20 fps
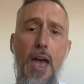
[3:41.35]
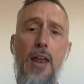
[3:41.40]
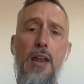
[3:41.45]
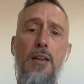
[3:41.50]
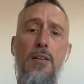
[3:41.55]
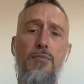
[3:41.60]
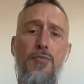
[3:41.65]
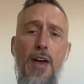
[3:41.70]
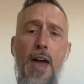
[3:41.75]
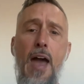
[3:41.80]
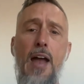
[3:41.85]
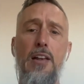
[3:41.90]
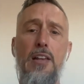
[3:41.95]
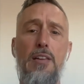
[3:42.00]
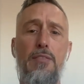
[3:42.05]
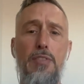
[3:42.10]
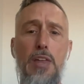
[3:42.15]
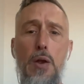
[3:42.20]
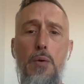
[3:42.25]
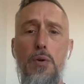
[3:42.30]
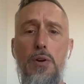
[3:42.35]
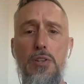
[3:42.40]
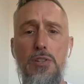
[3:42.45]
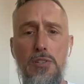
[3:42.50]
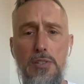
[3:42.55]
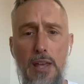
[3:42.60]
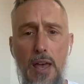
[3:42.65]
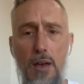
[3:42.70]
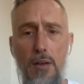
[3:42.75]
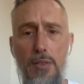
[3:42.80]
And in fact, if they were to
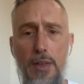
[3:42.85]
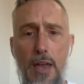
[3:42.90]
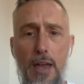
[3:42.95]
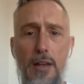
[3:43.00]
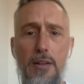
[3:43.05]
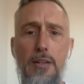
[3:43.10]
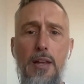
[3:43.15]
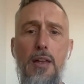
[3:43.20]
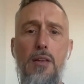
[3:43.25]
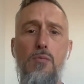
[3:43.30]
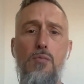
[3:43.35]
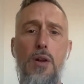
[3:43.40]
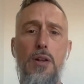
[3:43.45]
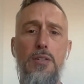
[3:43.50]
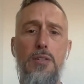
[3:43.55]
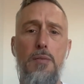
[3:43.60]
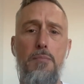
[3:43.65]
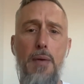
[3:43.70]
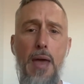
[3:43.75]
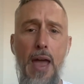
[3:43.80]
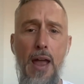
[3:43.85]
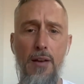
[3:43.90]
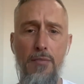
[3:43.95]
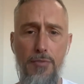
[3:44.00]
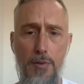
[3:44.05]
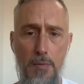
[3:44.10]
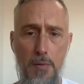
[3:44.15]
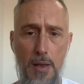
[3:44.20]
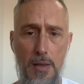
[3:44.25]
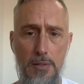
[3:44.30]
sell that and rent it
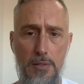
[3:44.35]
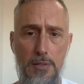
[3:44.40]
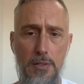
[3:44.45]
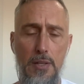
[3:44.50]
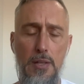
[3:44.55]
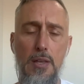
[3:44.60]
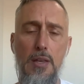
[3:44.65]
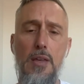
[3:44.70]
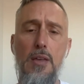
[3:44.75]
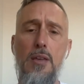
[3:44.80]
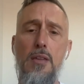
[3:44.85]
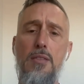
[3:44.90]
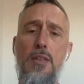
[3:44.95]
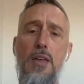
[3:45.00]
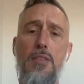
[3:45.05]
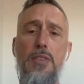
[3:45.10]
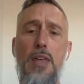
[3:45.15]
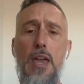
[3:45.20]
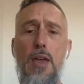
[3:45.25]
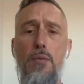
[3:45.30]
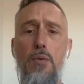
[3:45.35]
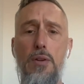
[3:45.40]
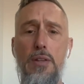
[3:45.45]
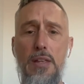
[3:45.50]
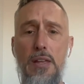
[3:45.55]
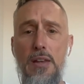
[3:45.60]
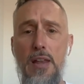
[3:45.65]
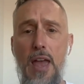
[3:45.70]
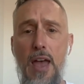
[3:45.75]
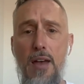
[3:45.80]
back from us, that they
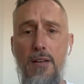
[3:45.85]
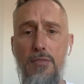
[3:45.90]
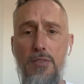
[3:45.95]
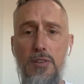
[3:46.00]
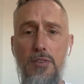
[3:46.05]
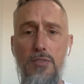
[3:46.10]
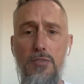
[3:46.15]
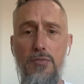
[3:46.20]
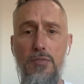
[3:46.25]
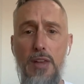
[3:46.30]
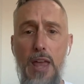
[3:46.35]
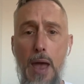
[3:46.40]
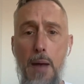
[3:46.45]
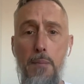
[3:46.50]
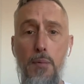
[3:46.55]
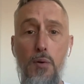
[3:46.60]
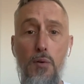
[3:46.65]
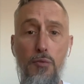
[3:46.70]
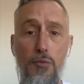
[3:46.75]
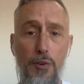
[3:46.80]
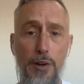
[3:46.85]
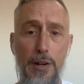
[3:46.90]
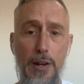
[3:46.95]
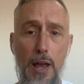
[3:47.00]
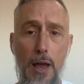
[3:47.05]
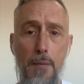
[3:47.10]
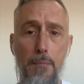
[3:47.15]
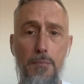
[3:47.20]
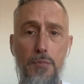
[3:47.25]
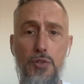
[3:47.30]
would then have this capital
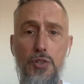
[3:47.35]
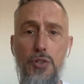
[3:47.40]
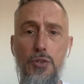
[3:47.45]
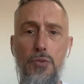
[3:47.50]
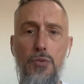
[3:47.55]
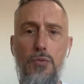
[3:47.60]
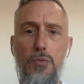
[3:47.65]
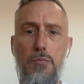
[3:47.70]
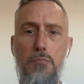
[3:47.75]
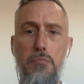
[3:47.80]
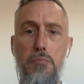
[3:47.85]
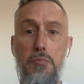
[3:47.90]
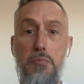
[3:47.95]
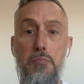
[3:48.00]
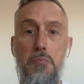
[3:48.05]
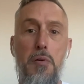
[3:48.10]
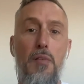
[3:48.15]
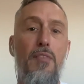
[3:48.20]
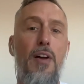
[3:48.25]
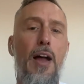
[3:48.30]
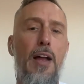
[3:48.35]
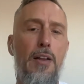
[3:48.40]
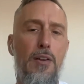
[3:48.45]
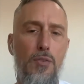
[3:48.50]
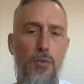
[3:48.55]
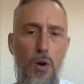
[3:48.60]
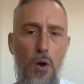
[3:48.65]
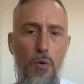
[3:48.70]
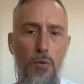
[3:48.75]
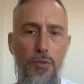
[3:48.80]
freed up to
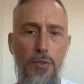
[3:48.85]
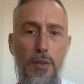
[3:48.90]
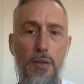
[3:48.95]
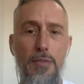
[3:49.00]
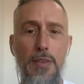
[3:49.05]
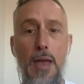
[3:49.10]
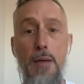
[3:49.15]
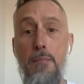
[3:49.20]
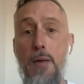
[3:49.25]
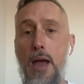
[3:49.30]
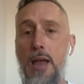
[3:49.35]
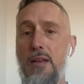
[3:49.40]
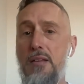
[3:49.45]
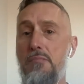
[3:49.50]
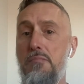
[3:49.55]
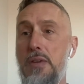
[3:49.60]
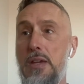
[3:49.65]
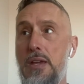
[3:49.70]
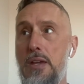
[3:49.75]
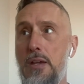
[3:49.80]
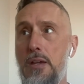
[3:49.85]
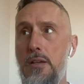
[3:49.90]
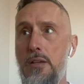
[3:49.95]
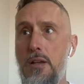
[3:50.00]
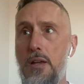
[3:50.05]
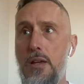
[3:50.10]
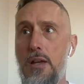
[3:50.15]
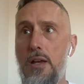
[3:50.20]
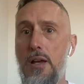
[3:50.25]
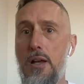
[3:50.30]
provide growth. That might
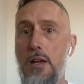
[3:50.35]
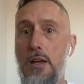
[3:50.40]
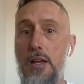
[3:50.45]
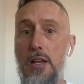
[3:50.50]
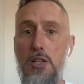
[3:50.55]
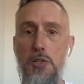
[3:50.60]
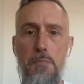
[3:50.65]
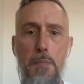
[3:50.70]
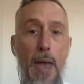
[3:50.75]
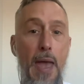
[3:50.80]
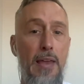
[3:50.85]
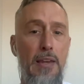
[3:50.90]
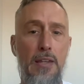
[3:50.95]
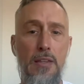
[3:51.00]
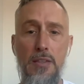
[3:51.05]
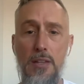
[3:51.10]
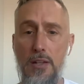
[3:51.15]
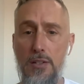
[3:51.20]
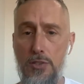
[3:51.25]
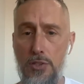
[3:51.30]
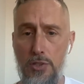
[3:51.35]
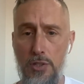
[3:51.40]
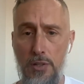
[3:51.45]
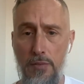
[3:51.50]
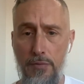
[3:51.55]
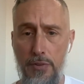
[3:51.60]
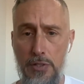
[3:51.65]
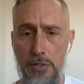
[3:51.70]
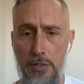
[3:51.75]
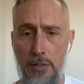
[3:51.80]
mean uh, expanding the
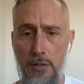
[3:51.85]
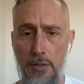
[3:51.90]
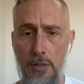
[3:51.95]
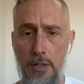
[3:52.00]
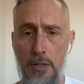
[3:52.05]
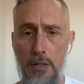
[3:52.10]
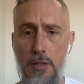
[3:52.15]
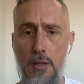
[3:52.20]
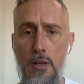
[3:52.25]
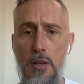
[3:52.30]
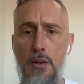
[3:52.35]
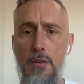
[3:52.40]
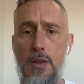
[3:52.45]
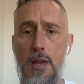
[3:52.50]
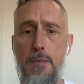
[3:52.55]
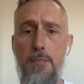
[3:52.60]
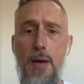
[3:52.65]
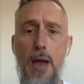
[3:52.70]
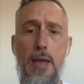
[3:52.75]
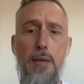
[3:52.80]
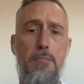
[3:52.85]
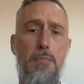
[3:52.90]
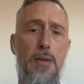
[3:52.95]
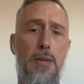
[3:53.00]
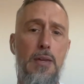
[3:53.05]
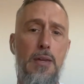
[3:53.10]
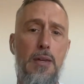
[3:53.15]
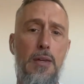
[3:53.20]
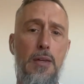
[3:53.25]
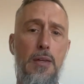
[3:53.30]
existing facility. It might
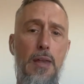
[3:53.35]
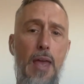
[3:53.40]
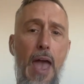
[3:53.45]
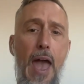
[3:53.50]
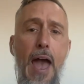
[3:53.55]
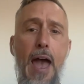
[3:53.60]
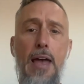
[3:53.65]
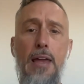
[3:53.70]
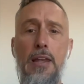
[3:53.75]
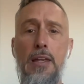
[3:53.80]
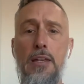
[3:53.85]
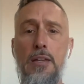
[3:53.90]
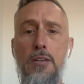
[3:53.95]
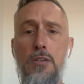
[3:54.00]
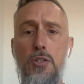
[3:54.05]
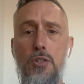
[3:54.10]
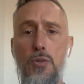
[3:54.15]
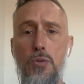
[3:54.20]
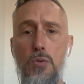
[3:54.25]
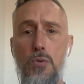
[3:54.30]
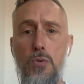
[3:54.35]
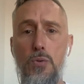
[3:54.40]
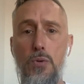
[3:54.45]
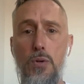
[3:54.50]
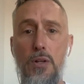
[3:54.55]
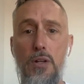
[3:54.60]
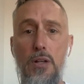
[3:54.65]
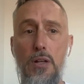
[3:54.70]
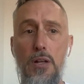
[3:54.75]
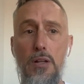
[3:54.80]
mean adding
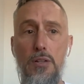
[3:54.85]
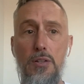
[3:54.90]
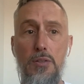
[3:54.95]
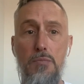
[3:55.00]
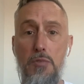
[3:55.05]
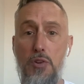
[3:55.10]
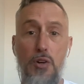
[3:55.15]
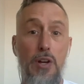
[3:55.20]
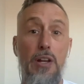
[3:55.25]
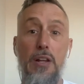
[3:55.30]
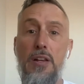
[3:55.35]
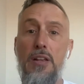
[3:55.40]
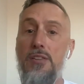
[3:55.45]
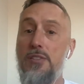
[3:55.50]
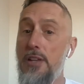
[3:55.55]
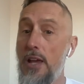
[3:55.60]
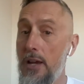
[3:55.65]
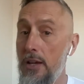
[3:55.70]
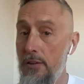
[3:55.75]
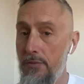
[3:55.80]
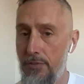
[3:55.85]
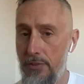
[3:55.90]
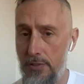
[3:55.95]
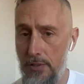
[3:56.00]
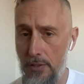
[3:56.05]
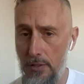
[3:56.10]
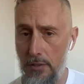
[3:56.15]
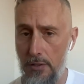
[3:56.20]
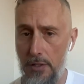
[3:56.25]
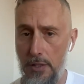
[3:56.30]
to an, uh, creating a second
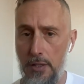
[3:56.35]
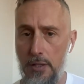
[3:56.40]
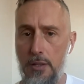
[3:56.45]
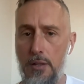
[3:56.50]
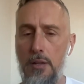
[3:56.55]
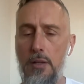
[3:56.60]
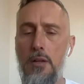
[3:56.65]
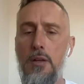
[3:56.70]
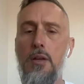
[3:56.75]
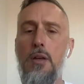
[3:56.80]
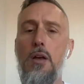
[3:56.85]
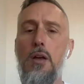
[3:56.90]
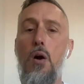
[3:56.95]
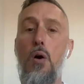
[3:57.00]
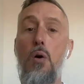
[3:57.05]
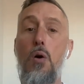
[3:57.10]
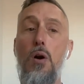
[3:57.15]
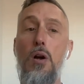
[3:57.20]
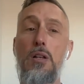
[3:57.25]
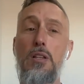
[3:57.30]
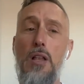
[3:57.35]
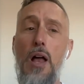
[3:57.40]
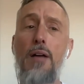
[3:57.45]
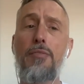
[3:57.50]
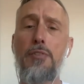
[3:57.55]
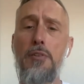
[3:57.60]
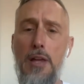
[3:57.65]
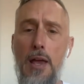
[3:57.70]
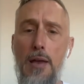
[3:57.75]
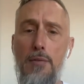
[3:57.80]
facility. Or
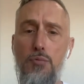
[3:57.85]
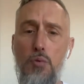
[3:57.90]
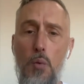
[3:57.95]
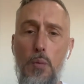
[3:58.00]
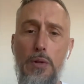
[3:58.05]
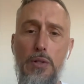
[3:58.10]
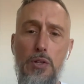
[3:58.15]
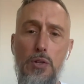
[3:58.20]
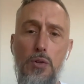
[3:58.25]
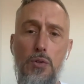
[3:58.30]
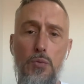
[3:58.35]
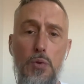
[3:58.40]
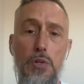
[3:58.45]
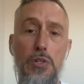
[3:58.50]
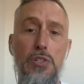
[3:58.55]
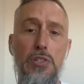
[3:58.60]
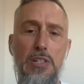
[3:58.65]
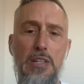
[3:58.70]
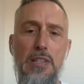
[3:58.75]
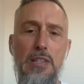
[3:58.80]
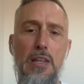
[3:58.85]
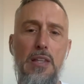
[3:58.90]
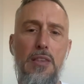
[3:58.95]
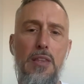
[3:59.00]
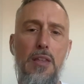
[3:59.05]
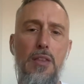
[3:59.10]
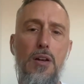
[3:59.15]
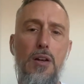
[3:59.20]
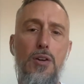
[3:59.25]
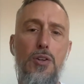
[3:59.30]
oftentimes, what we do is we see
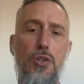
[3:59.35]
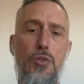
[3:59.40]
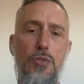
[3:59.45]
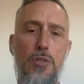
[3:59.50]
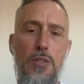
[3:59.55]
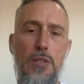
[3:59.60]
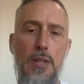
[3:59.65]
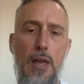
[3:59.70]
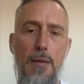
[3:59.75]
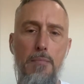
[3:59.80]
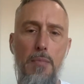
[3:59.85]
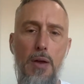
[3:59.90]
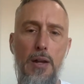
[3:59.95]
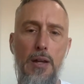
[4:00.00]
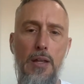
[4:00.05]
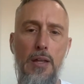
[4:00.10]
that they're using that